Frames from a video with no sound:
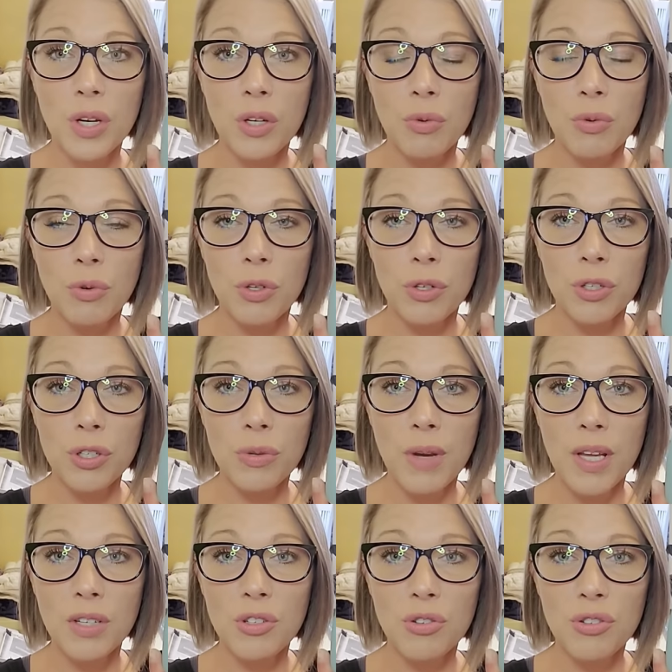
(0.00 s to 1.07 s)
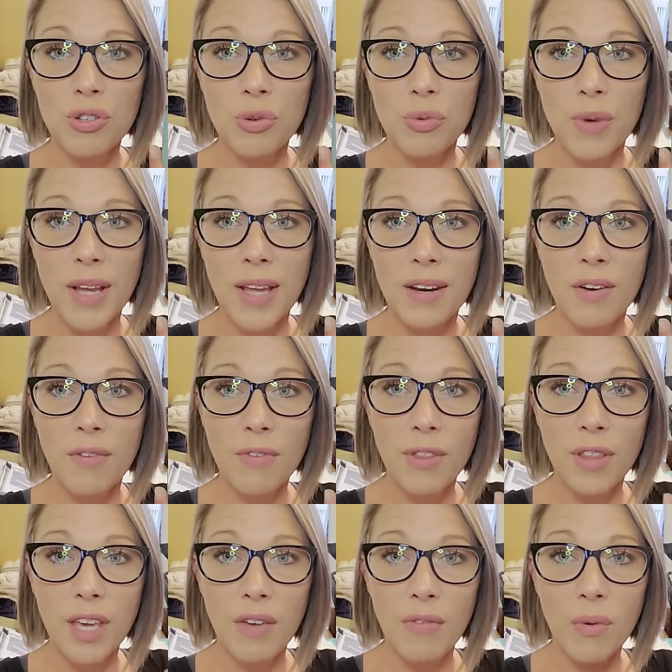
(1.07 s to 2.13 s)
in order to enter to win for the
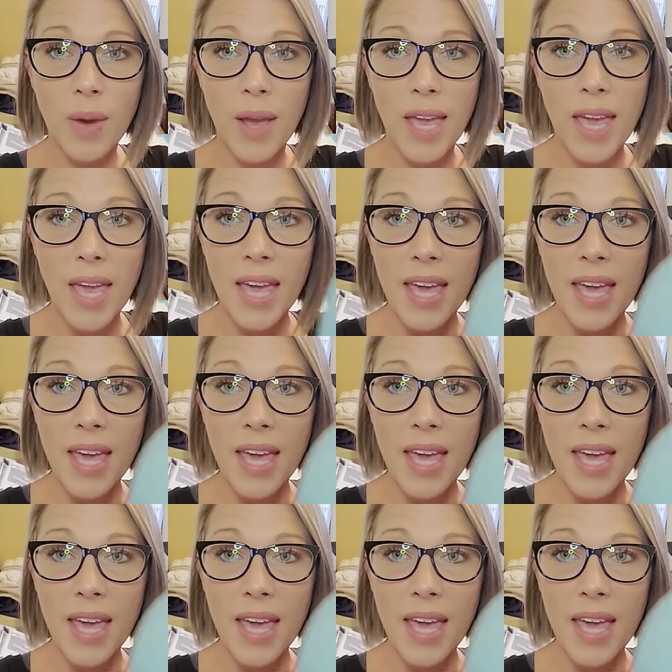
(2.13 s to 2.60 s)
giveaway.